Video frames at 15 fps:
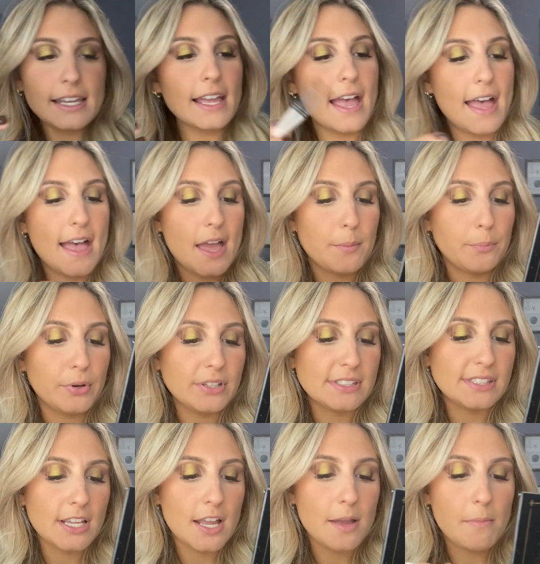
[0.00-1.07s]
and put
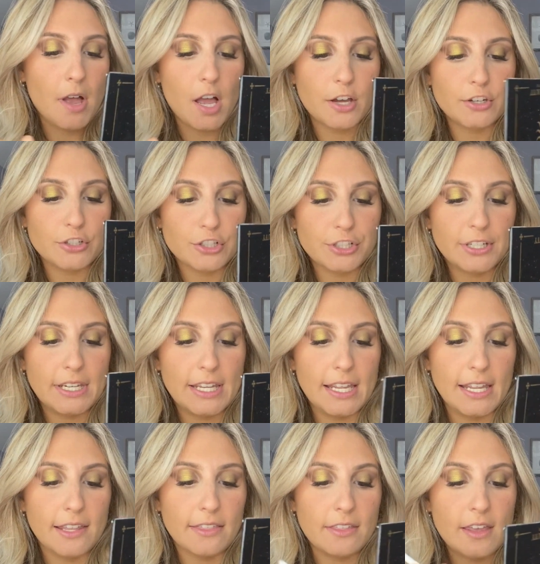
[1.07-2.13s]
some
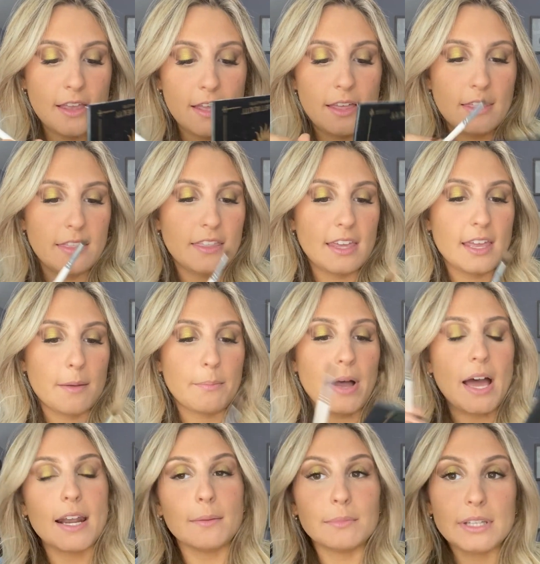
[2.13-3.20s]
underneath the
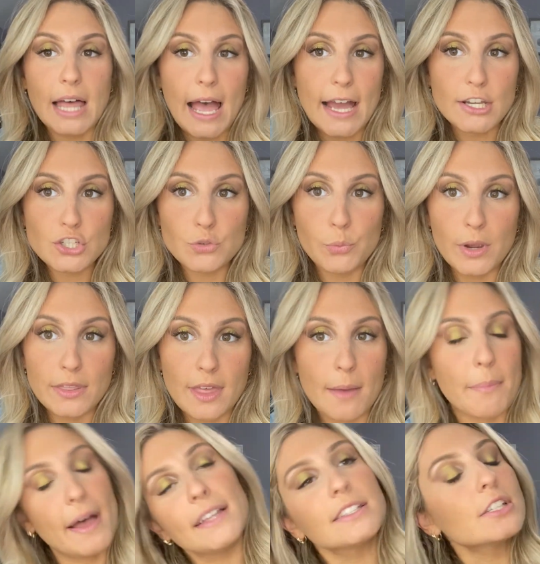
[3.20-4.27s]
bottom lash with a
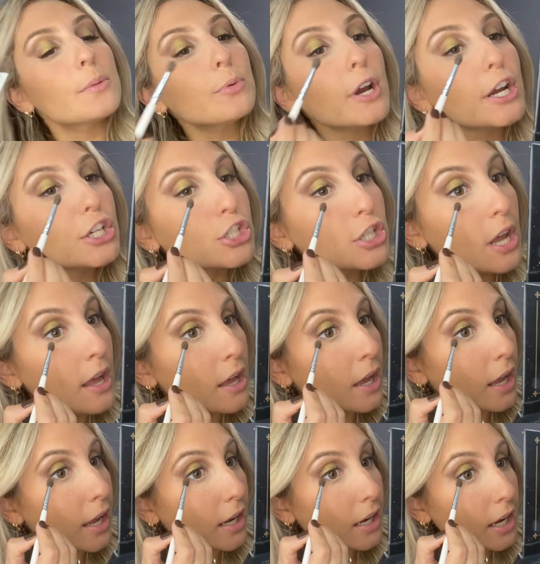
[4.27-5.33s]
pencil brush
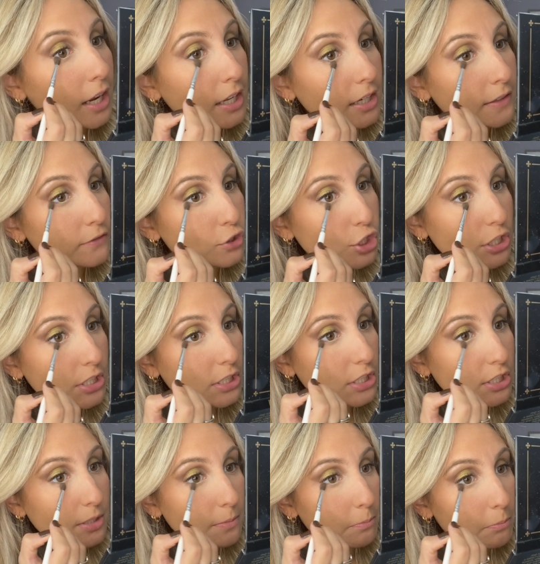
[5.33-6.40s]
and kind of
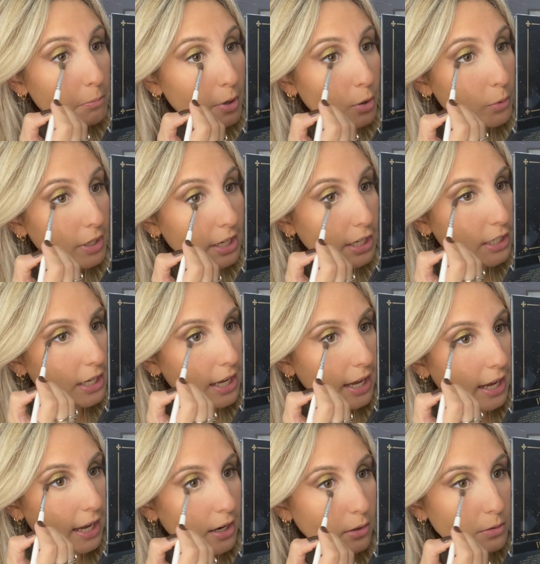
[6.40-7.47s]
just smoke it
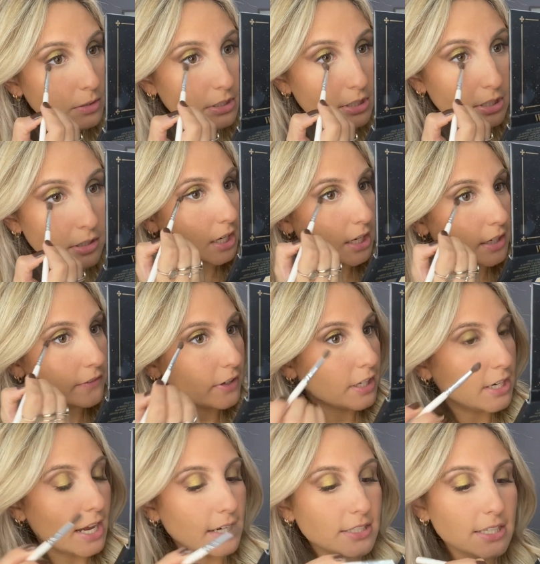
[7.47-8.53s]
out, kind of
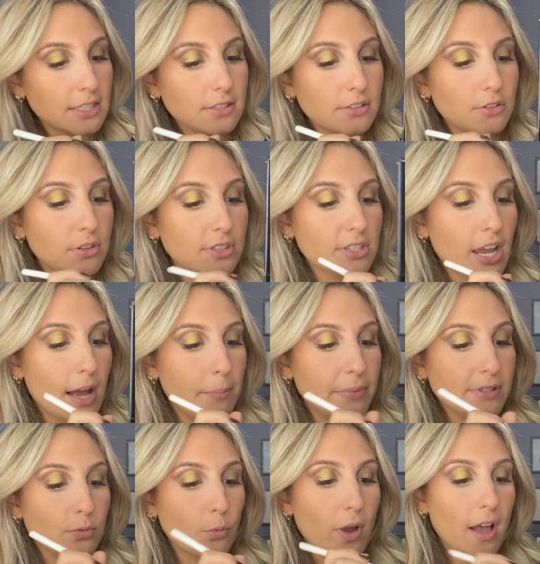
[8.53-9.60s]
connect it to the top
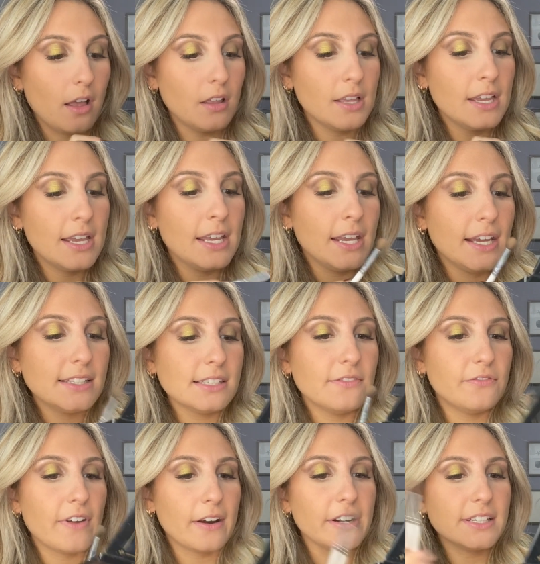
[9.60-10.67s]
as well. It's a
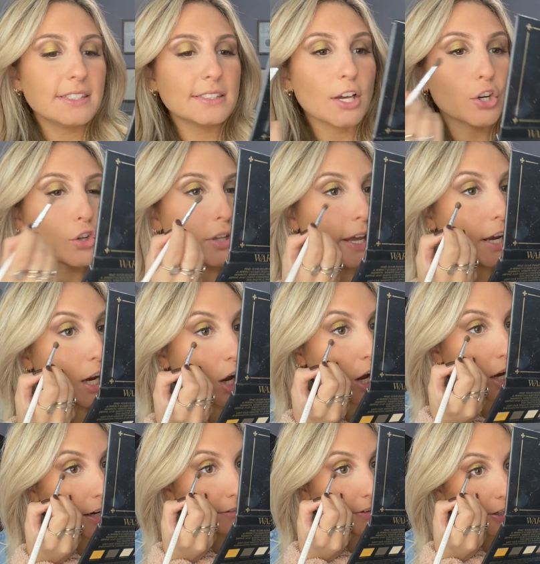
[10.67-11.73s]
very subtle, like
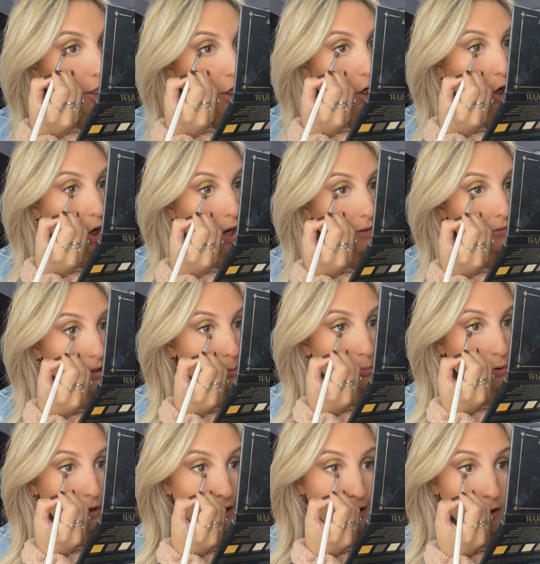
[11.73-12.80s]
kind of like a coffee
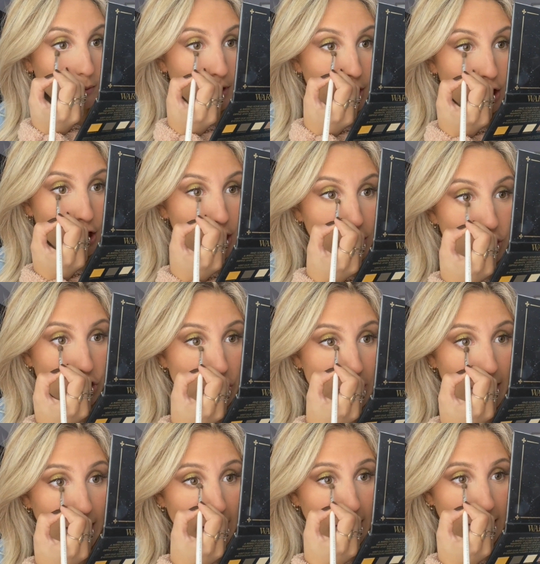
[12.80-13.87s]
brown
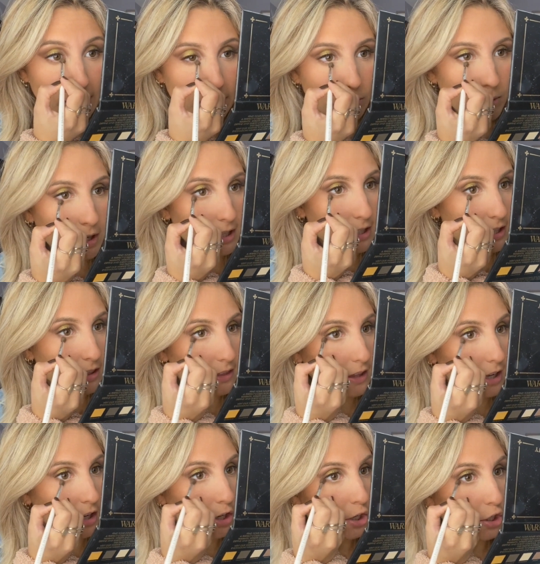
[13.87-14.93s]
shade. I don't want
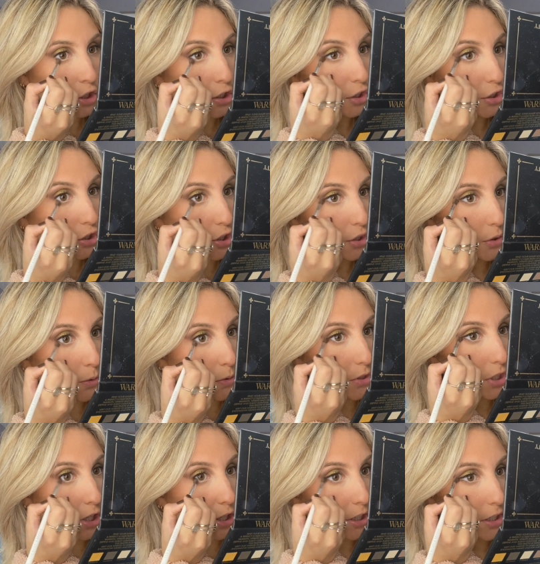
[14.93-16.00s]
anything too
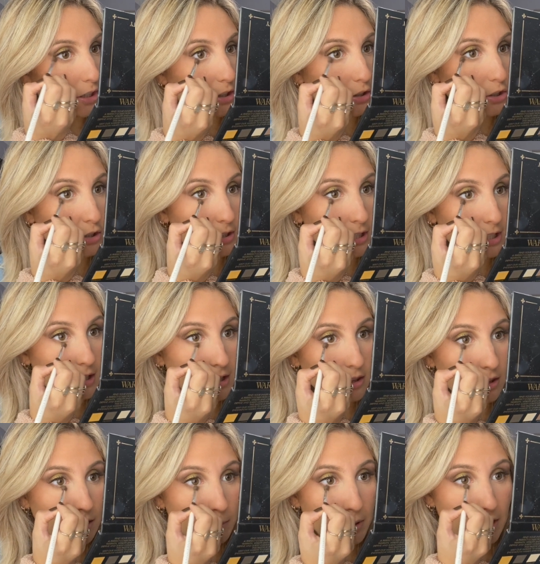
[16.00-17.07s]
dark
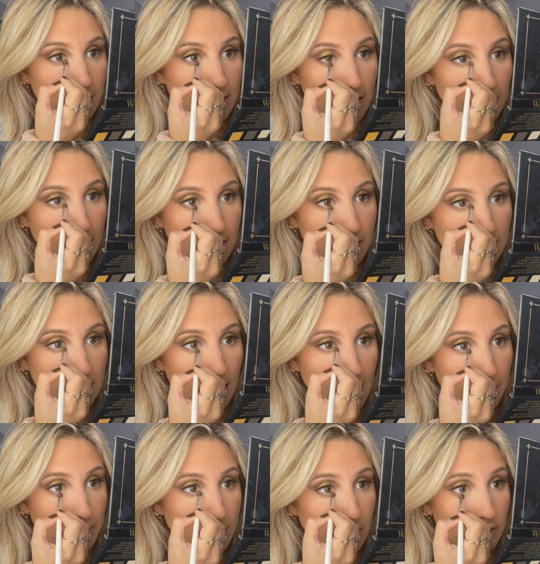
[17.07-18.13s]
underneath because I think the
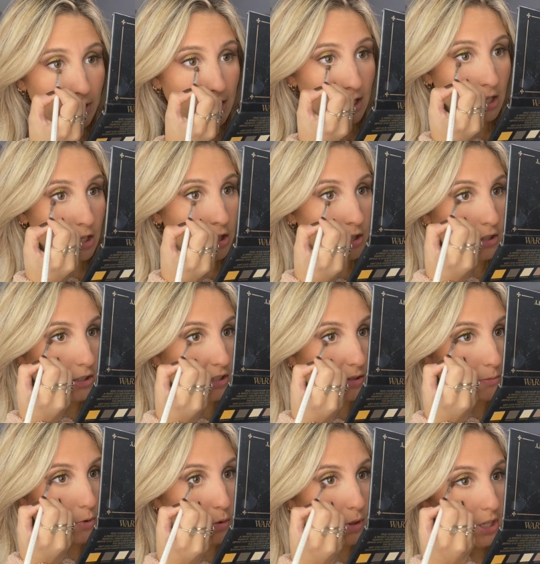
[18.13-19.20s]
top is already
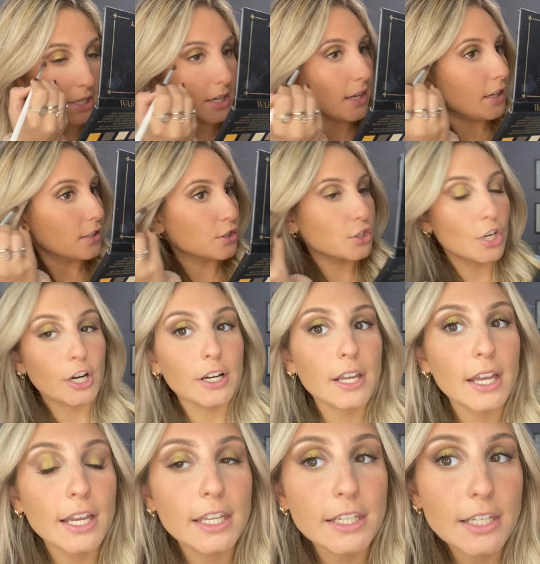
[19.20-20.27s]
smoky and dark
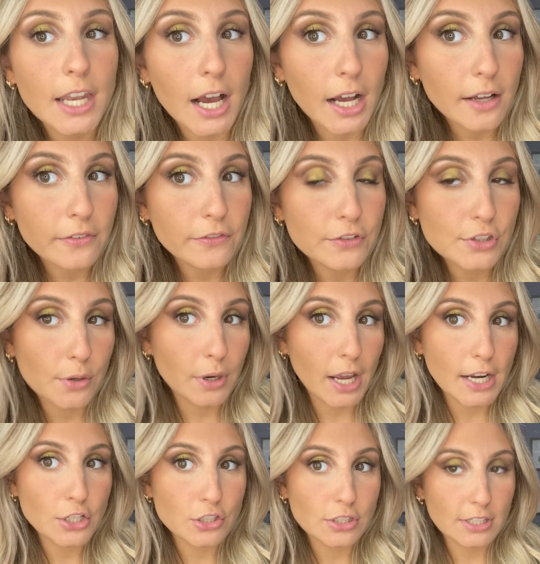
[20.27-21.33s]
enough. So it
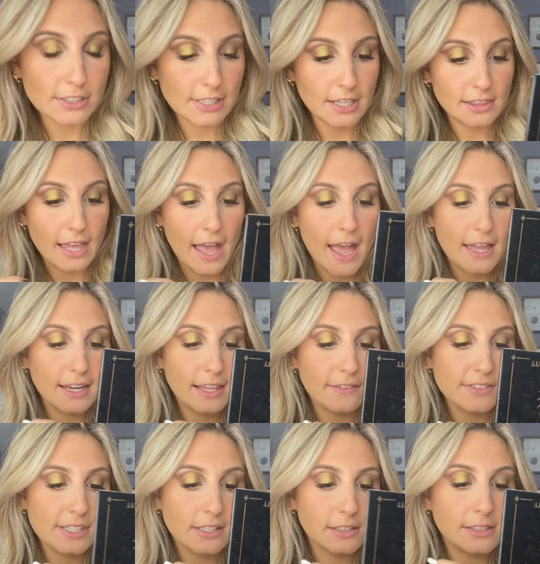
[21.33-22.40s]
kind of just looks like that and
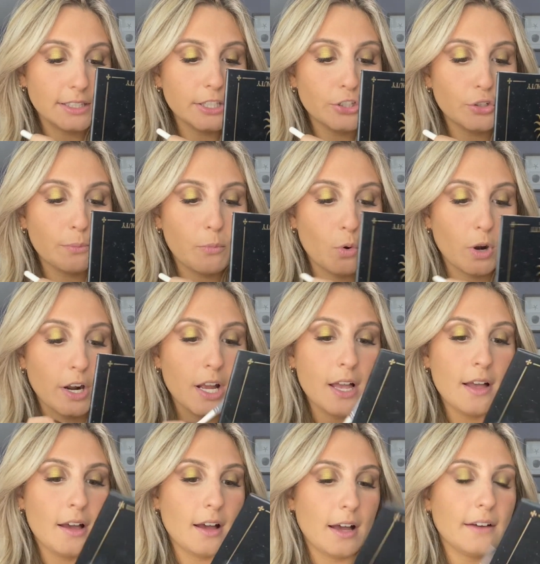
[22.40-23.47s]
gives it a little more
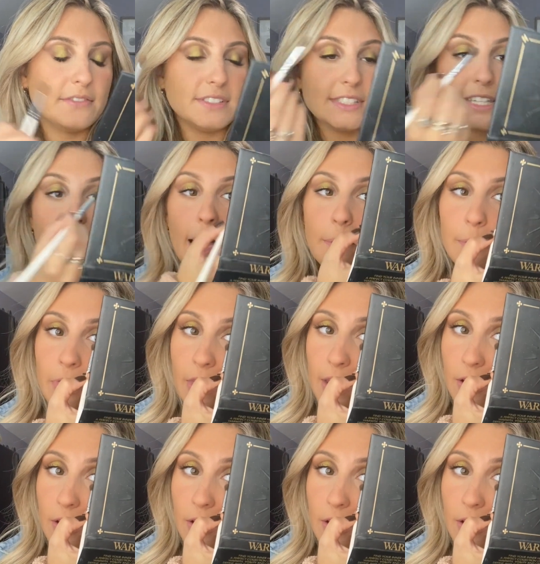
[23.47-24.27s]
of depth and